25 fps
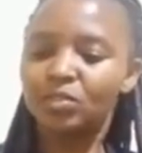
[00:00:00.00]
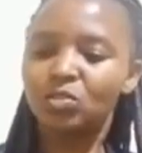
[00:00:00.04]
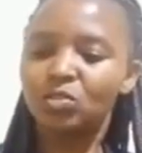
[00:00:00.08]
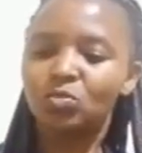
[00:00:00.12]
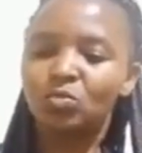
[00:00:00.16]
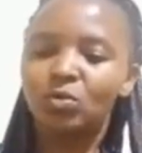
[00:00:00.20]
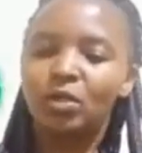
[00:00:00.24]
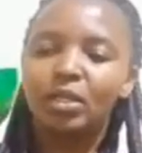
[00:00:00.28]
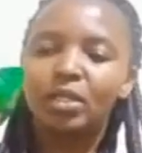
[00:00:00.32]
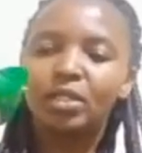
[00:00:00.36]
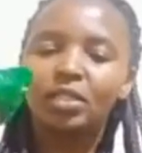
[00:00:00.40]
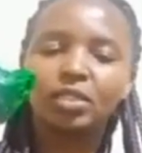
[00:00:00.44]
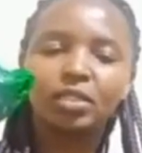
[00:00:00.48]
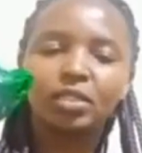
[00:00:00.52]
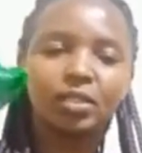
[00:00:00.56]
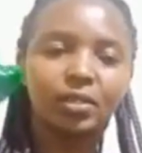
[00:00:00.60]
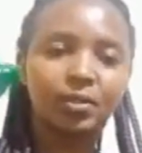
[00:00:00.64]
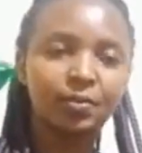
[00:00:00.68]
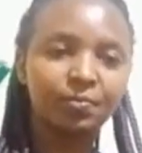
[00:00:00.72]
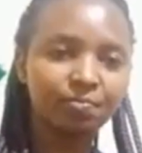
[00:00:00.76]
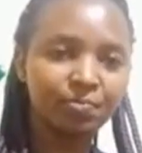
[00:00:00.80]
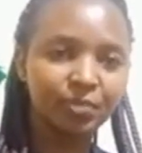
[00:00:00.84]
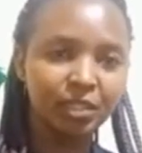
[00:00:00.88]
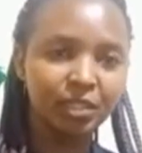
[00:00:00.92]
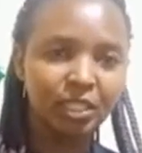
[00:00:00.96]
one here.
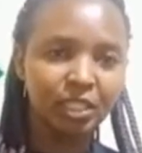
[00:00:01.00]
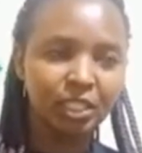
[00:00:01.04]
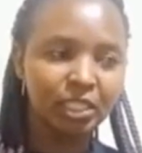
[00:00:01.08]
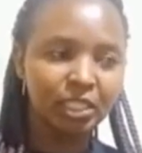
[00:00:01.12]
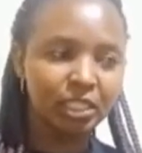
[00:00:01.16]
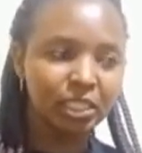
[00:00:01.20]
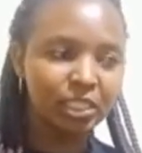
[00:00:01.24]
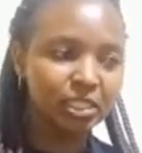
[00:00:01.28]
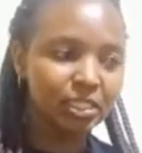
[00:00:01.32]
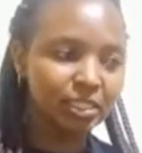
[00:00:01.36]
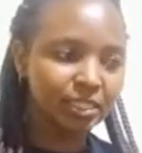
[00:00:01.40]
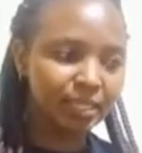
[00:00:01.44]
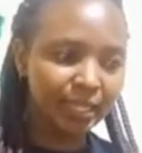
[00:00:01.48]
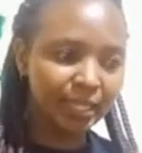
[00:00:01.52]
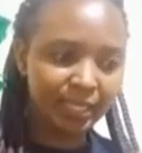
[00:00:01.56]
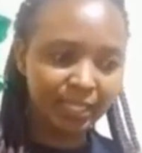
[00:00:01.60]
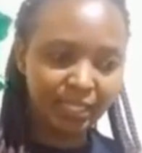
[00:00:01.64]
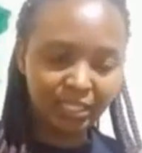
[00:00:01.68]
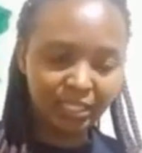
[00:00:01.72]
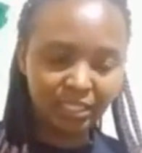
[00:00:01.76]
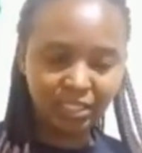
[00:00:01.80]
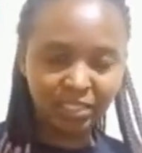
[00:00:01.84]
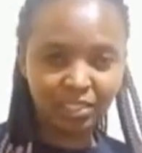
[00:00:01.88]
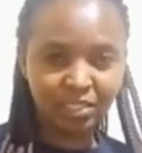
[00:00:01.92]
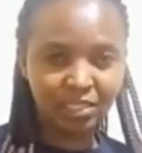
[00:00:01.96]
These
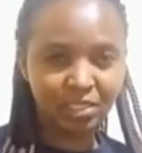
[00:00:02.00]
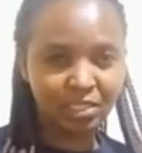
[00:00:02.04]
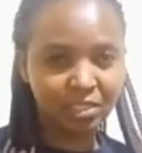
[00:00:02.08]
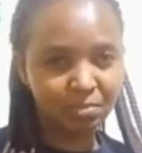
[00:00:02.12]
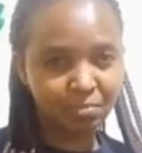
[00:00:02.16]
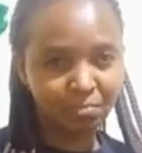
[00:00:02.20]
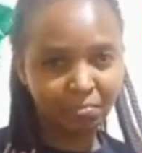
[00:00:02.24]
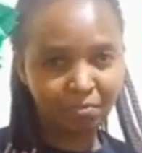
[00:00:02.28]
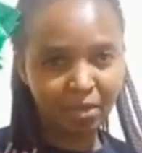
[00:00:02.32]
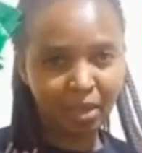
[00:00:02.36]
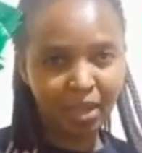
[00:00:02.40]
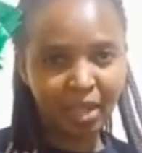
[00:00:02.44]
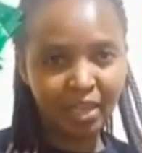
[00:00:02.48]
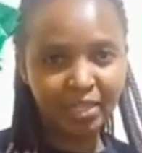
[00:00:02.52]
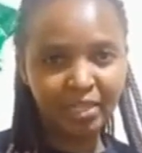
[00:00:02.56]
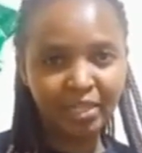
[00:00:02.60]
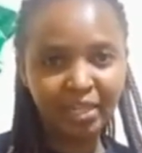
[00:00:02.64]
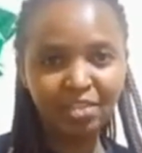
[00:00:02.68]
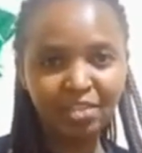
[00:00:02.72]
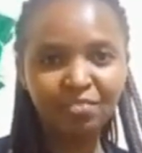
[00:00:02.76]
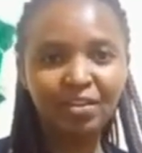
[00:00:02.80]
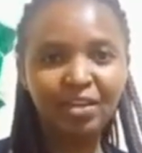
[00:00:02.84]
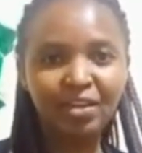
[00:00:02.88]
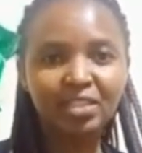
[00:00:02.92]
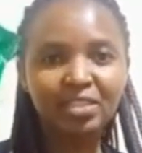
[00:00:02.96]
days,
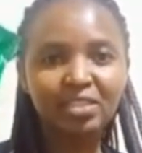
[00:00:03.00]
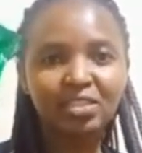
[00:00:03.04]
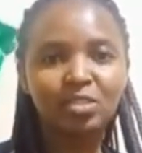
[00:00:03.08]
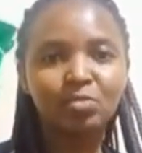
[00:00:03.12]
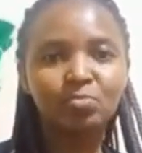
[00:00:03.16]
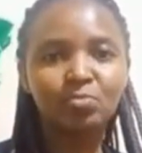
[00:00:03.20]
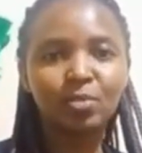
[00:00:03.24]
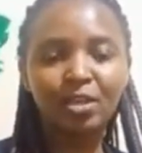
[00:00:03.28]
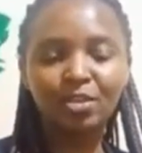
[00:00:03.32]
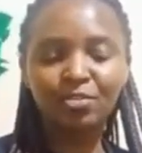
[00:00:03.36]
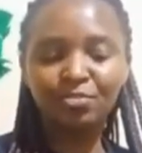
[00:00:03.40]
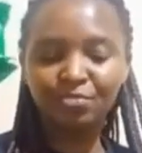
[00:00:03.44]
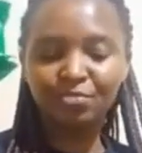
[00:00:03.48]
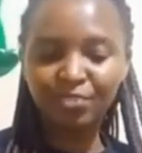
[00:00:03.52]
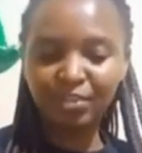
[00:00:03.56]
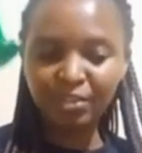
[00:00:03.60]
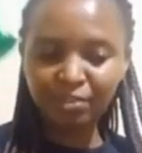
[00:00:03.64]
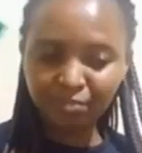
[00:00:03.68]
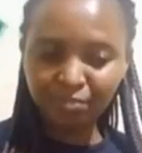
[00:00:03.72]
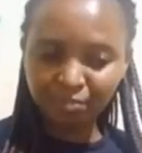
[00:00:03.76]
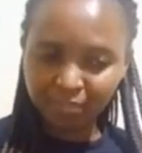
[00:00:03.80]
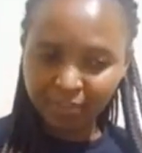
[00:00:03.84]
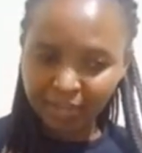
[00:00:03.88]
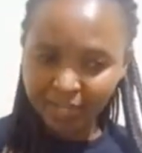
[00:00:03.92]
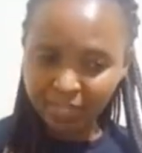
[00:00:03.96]
Naivas is my
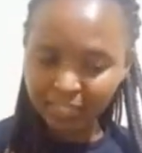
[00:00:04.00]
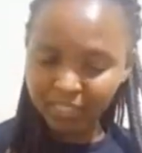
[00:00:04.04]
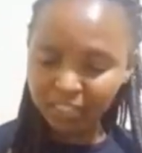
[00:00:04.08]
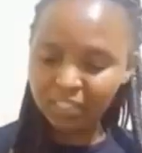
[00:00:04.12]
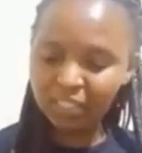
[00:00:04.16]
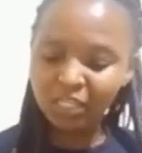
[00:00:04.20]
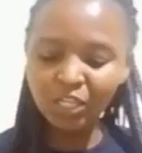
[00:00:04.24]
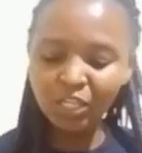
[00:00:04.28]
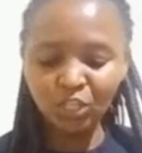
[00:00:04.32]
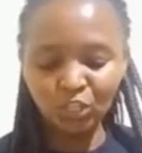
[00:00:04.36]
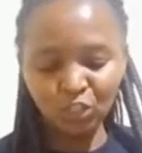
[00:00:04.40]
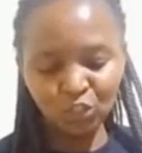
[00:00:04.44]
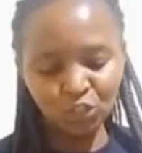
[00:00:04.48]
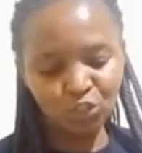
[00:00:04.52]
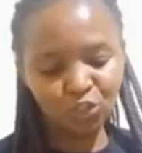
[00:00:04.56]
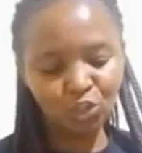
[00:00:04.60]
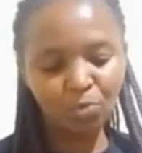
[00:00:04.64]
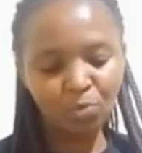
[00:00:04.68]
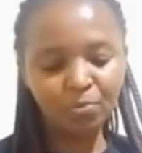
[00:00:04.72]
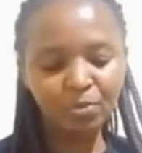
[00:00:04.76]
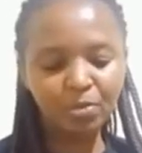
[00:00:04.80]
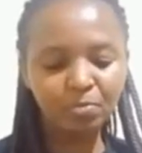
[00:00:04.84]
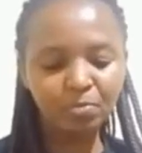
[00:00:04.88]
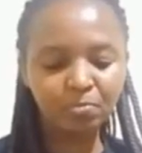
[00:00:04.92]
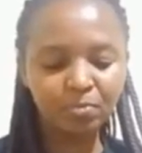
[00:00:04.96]
favorite
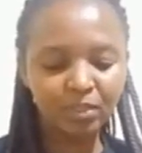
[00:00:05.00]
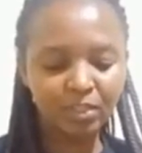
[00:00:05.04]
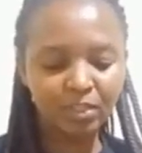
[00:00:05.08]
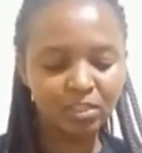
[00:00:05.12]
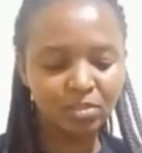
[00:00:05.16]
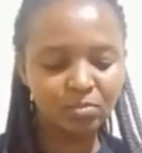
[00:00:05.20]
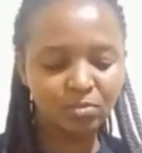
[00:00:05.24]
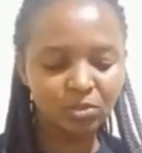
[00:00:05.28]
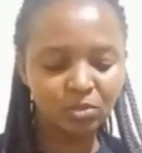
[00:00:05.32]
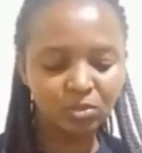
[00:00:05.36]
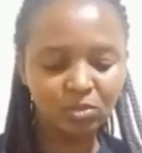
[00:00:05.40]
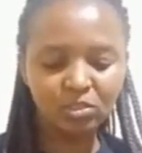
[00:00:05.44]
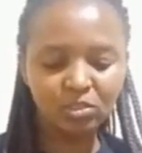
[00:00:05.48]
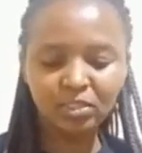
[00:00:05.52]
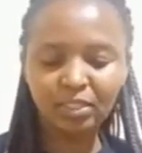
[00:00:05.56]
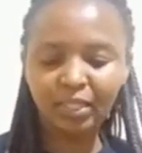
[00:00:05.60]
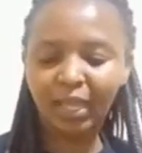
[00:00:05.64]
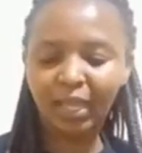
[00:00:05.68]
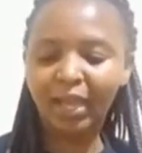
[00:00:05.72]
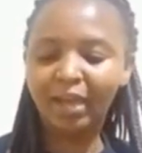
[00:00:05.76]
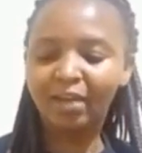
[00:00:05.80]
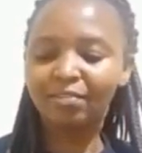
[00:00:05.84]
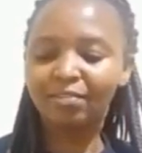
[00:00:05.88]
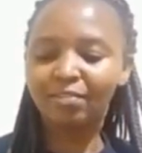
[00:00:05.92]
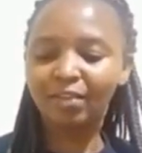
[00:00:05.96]
shopping place, because they
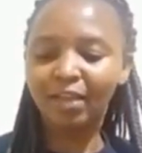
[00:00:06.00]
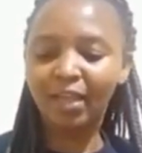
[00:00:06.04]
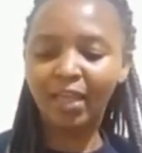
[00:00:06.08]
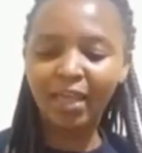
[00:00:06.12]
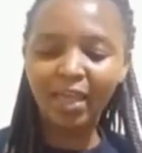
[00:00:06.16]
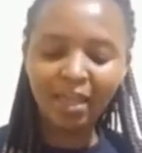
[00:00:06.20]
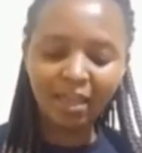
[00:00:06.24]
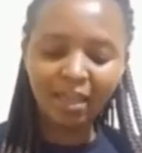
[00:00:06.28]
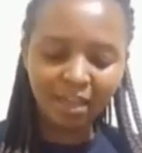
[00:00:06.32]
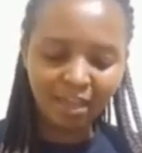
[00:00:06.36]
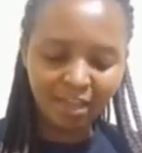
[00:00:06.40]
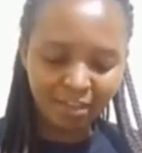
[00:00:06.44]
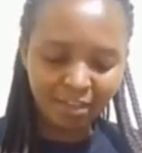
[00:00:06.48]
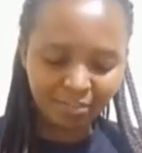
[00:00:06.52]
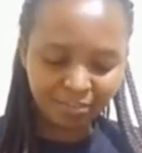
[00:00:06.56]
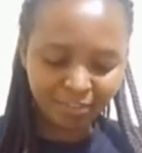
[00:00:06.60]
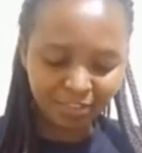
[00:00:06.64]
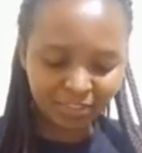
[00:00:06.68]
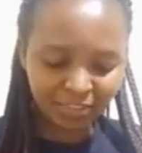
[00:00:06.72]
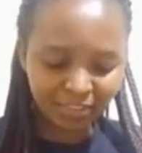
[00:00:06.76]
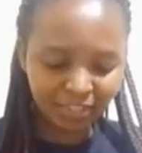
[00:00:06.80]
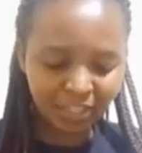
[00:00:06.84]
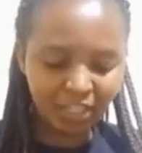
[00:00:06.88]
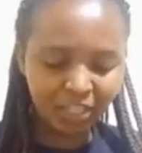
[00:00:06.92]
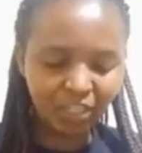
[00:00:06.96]
have
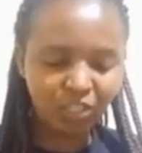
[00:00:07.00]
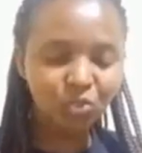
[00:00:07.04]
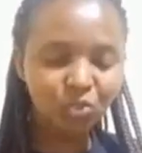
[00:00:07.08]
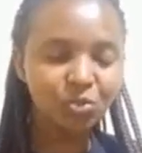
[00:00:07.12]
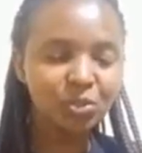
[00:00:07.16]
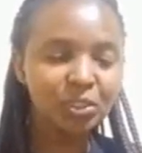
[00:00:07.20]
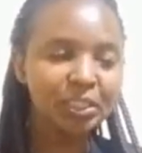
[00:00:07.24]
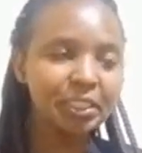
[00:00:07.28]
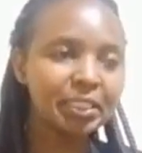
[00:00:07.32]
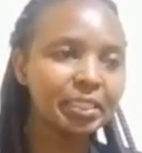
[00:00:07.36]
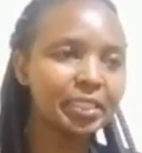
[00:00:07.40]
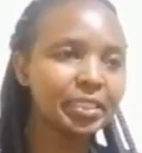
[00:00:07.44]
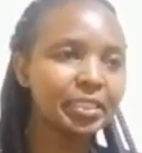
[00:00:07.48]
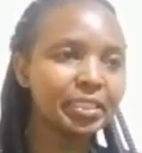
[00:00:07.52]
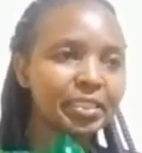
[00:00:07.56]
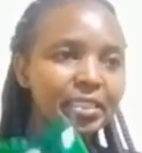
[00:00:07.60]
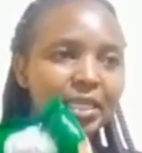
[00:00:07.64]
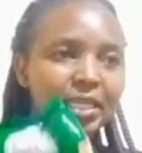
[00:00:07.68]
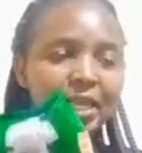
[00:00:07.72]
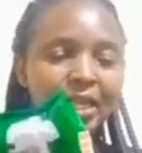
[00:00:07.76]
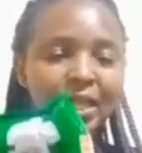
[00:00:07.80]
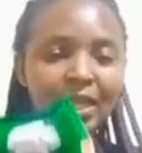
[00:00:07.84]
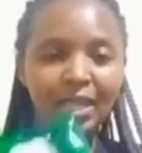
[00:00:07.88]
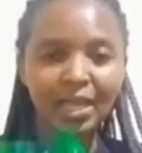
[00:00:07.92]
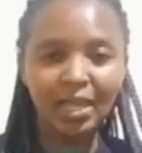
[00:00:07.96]
everything you need
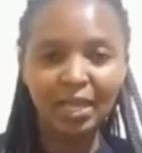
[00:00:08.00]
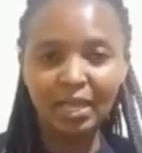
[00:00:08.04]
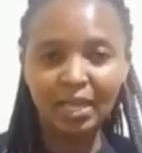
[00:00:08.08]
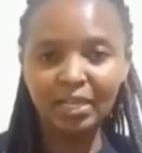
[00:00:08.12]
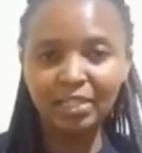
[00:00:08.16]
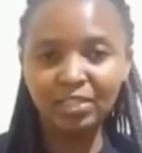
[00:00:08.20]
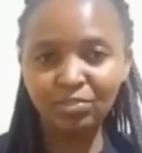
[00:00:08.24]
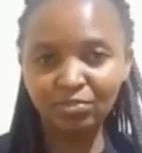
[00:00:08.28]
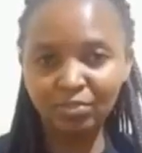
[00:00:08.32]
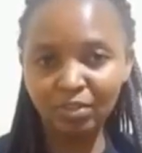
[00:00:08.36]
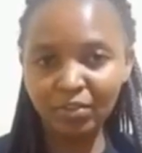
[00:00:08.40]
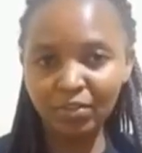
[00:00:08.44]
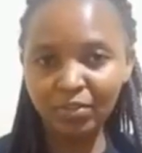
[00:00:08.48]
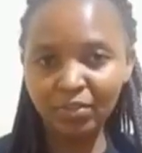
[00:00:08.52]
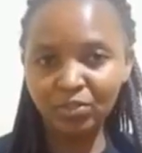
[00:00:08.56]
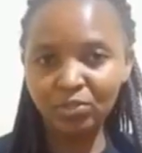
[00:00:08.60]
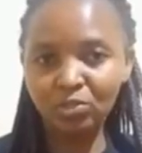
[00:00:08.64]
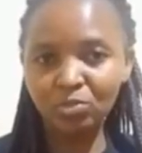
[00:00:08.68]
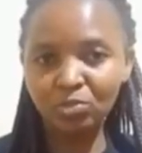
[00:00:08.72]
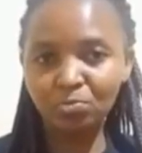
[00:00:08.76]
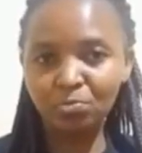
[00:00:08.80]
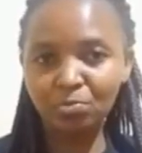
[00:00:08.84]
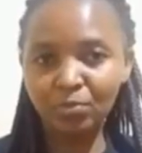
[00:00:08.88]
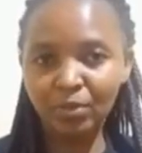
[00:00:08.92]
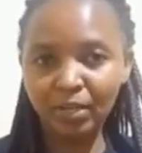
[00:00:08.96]
at very
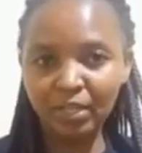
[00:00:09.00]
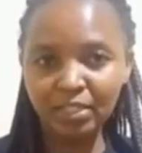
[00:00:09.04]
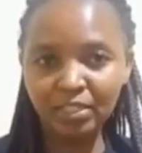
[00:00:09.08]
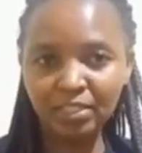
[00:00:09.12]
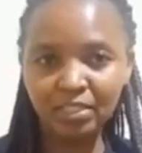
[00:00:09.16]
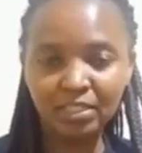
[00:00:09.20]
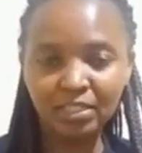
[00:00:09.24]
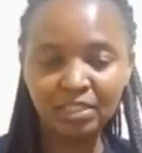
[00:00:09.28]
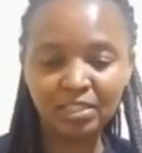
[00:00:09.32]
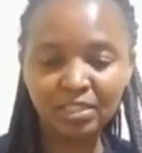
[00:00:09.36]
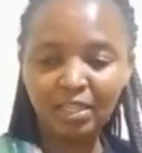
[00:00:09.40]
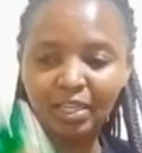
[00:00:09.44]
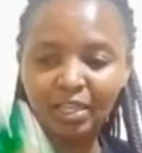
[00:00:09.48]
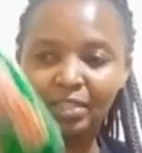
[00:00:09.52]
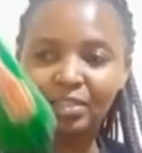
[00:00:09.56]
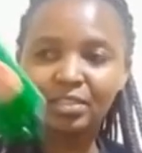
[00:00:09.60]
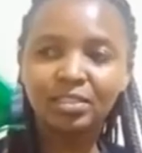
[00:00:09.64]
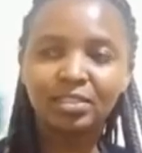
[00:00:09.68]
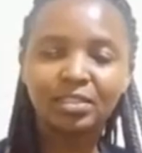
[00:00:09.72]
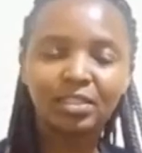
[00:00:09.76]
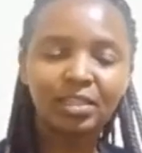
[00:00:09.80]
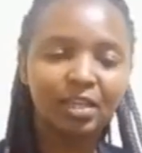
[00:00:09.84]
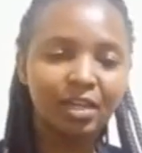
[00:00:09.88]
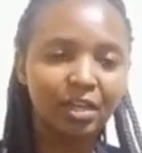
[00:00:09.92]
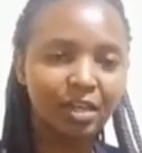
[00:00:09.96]
good prices, and
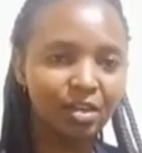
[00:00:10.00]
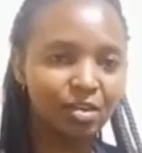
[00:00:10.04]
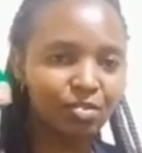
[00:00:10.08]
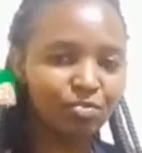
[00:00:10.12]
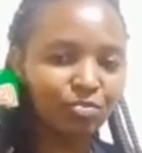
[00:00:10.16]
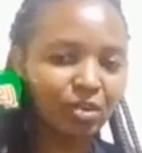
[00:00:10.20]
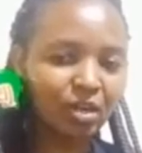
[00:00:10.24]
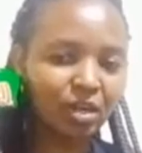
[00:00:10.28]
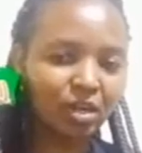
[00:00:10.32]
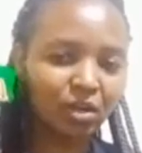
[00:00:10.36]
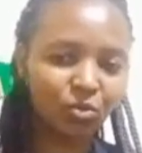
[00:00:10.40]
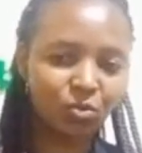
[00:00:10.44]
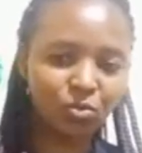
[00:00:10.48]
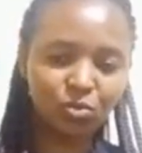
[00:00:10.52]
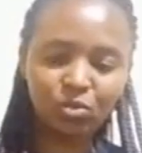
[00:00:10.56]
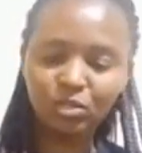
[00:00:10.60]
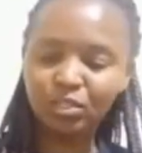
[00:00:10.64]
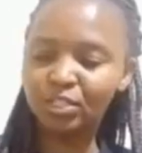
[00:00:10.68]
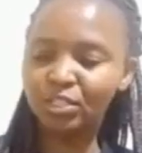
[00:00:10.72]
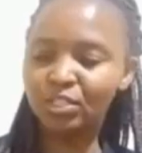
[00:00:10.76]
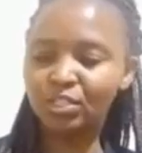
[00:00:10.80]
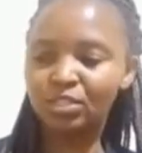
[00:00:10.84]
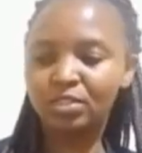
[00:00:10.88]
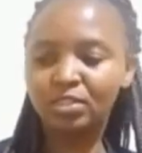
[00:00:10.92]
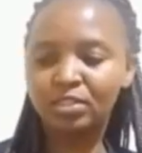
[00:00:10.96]
they have
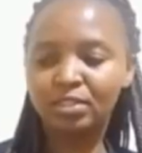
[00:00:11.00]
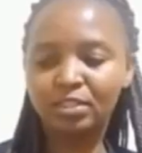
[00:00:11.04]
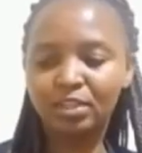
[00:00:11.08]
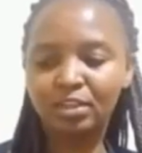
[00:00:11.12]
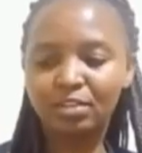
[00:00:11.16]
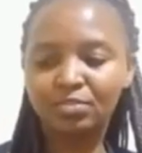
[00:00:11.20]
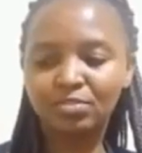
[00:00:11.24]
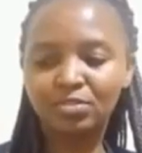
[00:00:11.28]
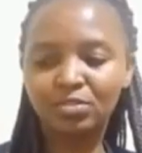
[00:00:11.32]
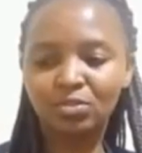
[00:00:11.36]
quality stuff.